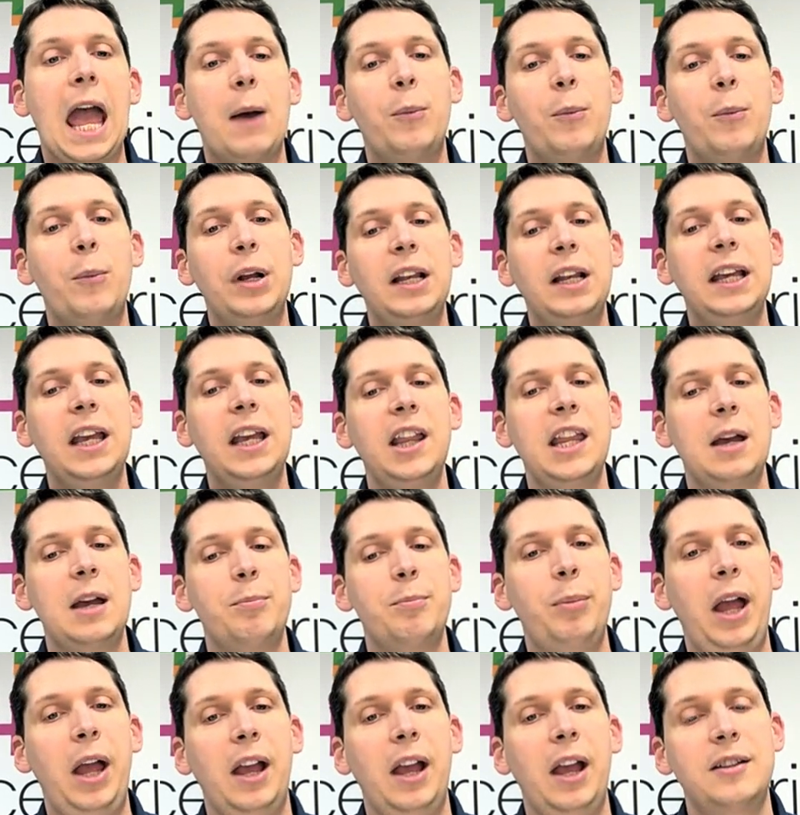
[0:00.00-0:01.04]
And we're linking
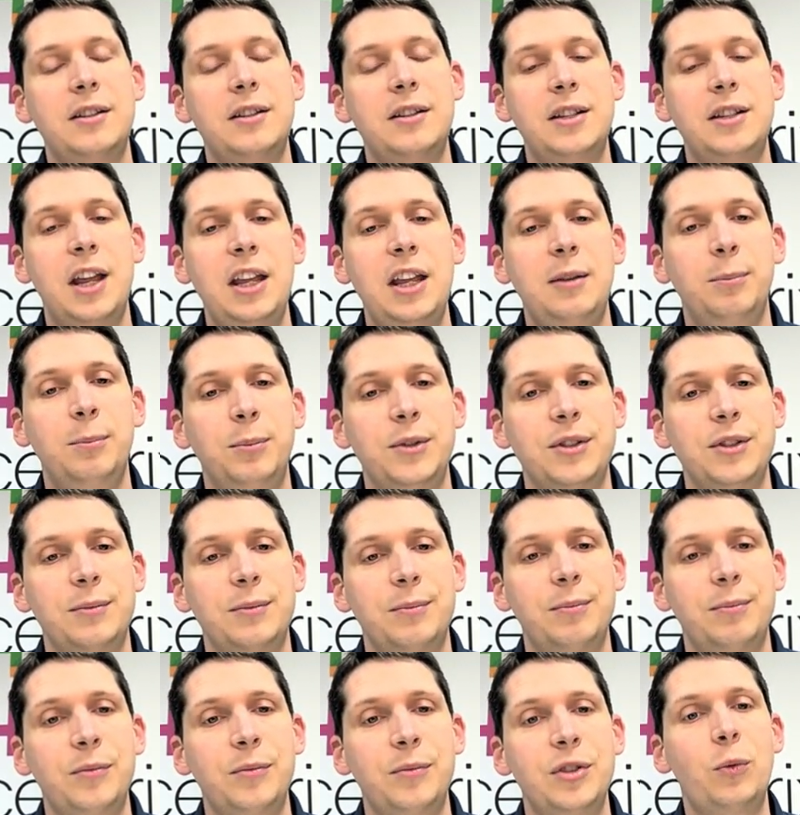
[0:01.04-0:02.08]
that back to Teams.